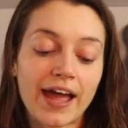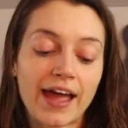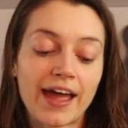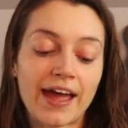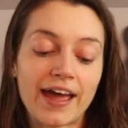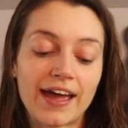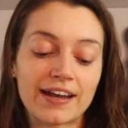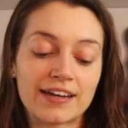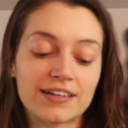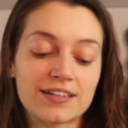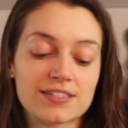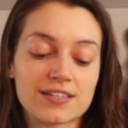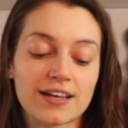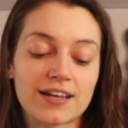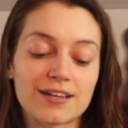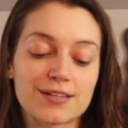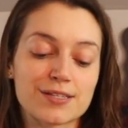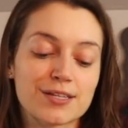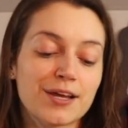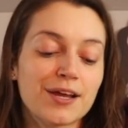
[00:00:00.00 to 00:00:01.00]
And he
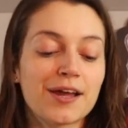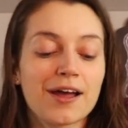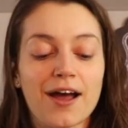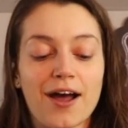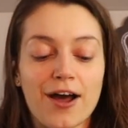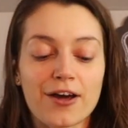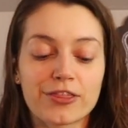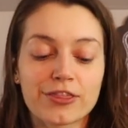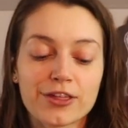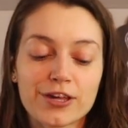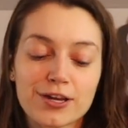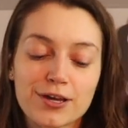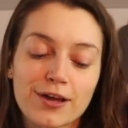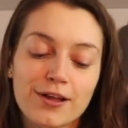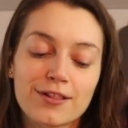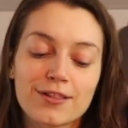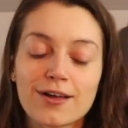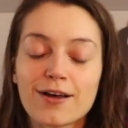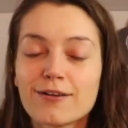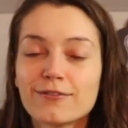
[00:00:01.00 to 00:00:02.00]
says, I think
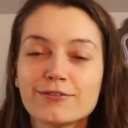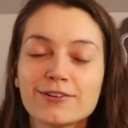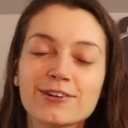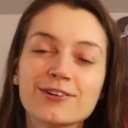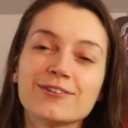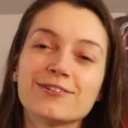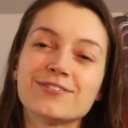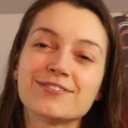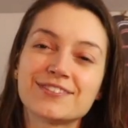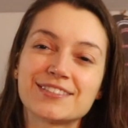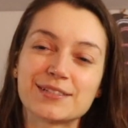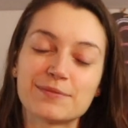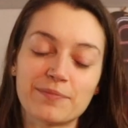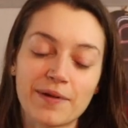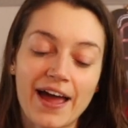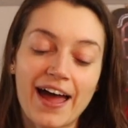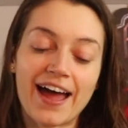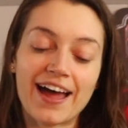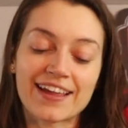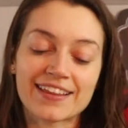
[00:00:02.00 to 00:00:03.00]
I love you, to
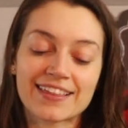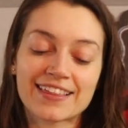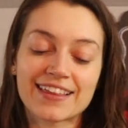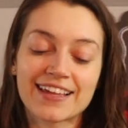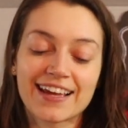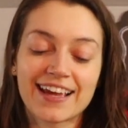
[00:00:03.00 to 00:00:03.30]
Beth.